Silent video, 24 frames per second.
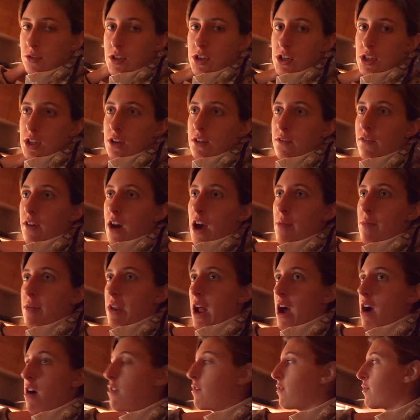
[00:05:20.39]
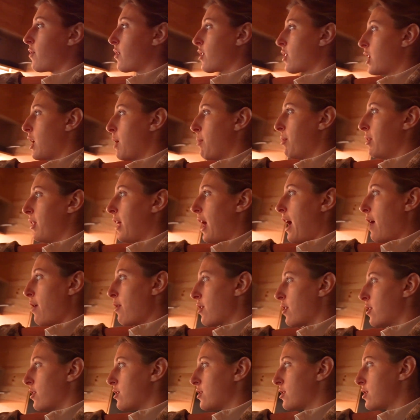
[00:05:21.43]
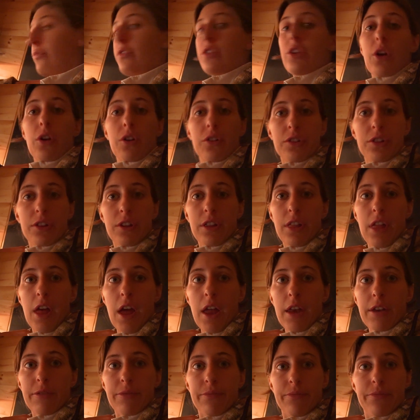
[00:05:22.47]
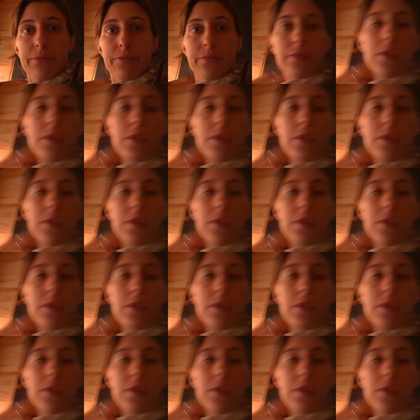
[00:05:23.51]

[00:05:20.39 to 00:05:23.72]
just gonna vibe it out for a couple hours. So I'll see you then.